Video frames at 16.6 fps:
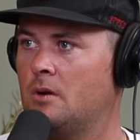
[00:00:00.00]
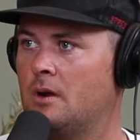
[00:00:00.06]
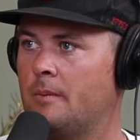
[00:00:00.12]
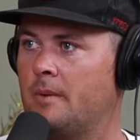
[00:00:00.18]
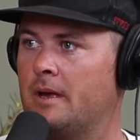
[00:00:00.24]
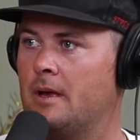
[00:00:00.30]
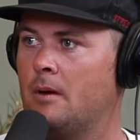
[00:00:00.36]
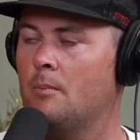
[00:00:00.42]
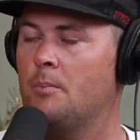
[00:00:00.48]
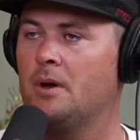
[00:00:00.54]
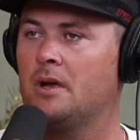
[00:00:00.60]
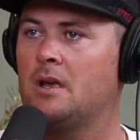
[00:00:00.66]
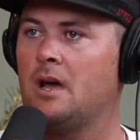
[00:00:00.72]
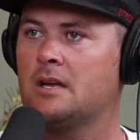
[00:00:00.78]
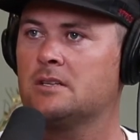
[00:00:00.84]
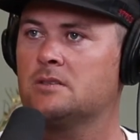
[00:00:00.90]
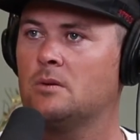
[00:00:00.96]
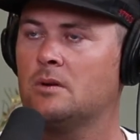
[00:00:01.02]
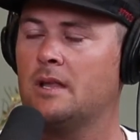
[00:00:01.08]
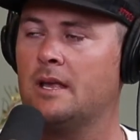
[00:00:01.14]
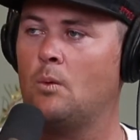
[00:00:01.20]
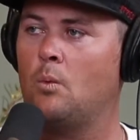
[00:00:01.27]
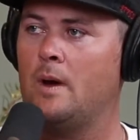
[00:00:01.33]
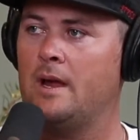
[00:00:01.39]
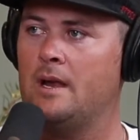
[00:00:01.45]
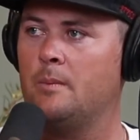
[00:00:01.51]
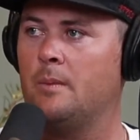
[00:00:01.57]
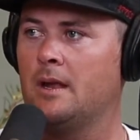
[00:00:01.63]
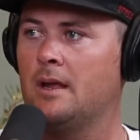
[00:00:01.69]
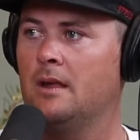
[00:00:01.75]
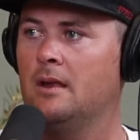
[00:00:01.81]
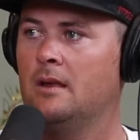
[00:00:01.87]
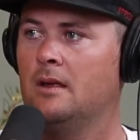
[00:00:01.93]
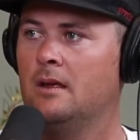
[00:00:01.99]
And I'm like, but God's going like, wait a minute.